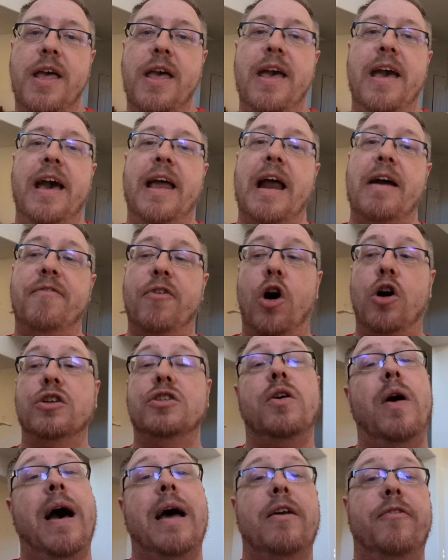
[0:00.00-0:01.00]
And I've
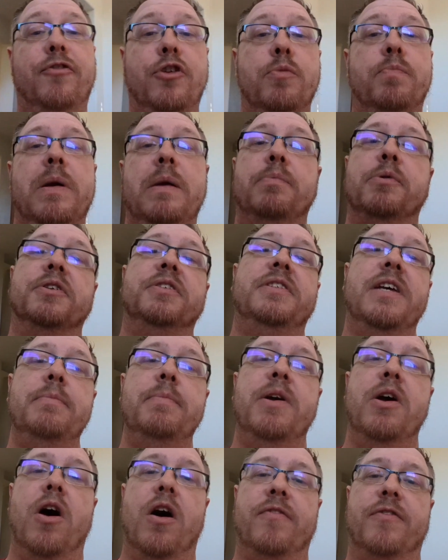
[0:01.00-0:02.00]
also had a few people send me
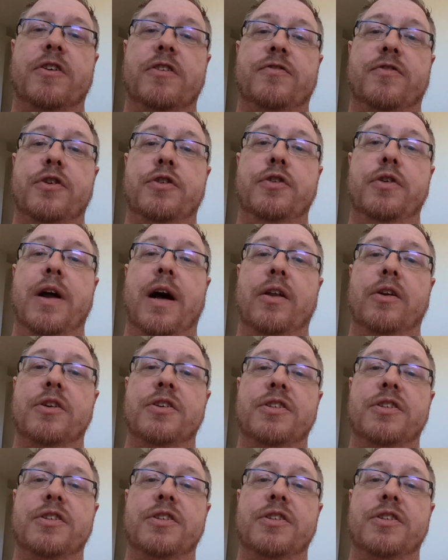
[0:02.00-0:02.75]
offers for $2.